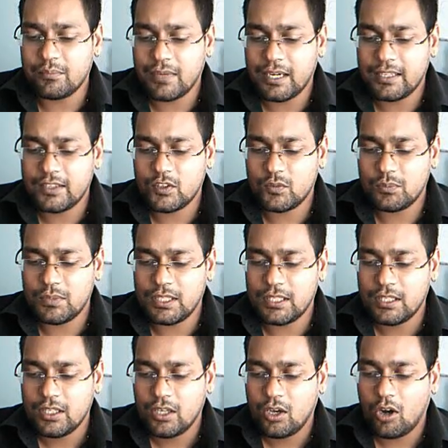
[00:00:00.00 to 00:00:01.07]
reminds
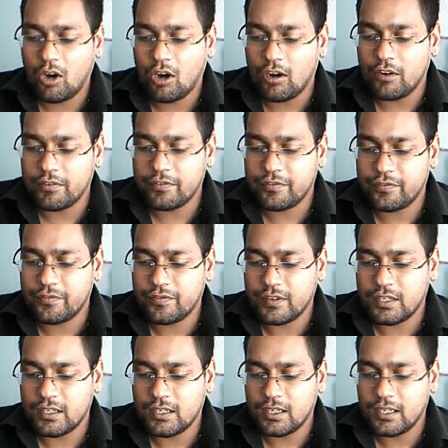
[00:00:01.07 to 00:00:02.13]
me of
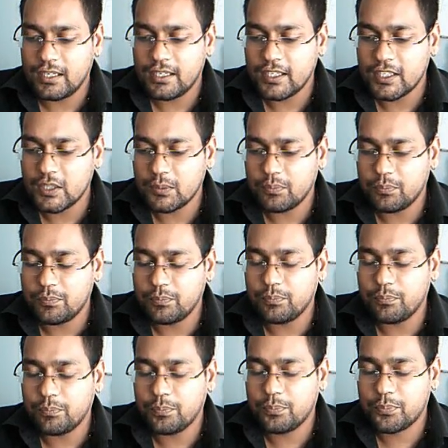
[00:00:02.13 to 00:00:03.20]
another
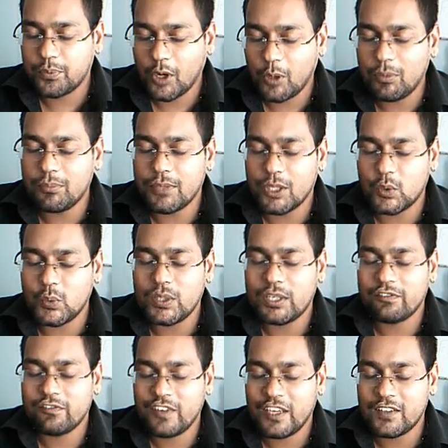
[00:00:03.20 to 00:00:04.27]
problem that
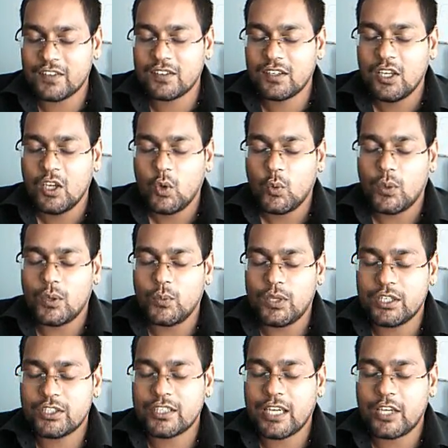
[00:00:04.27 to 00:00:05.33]
we faced when
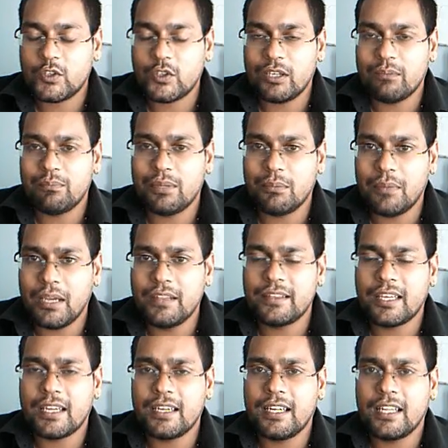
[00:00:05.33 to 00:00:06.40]
we tried to
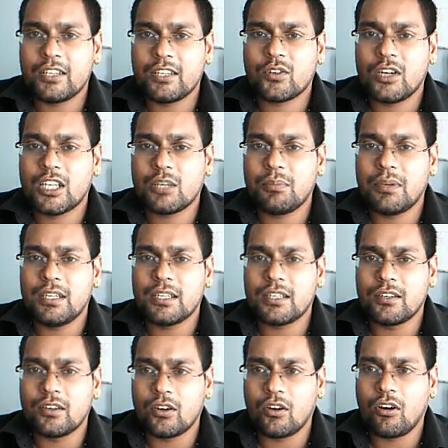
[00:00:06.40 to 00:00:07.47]
implement an electronic
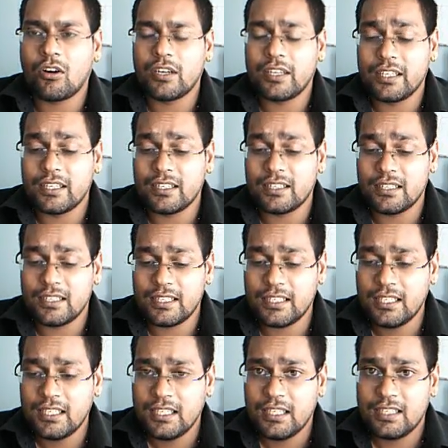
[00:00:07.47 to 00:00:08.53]
medical record here
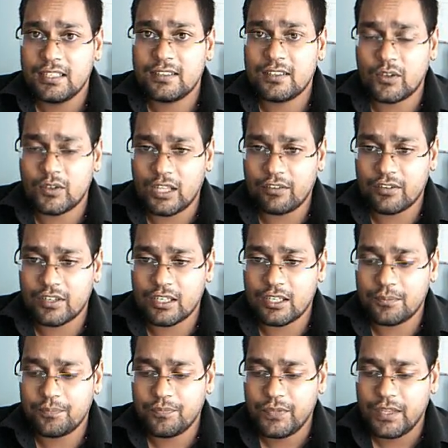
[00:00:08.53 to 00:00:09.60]
in South
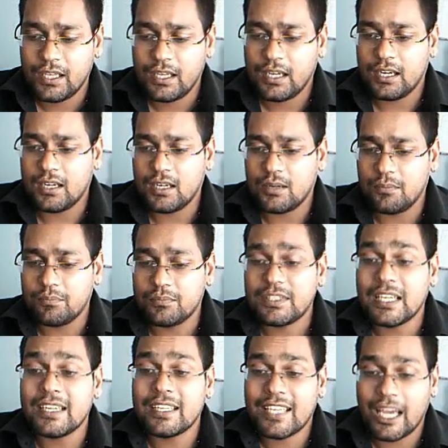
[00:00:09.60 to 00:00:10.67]
Africa,
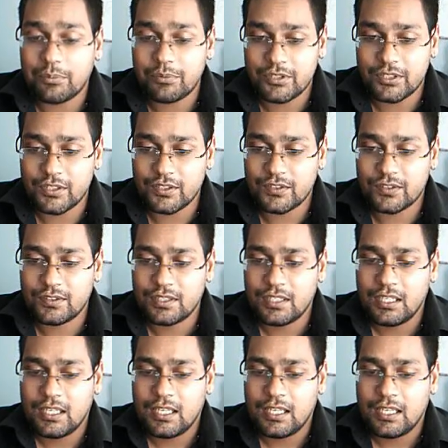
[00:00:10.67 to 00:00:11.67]
data captures.